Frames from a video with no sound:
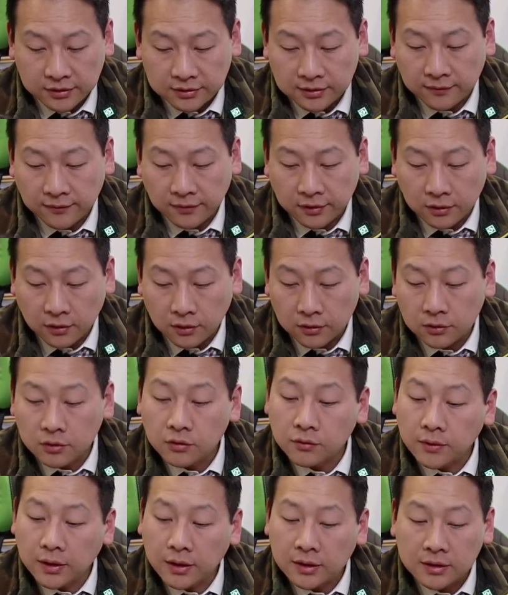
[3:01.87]
something
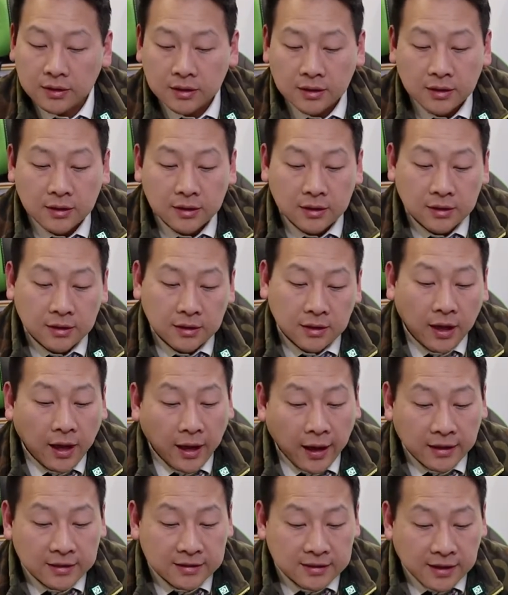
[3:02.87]
onto it. And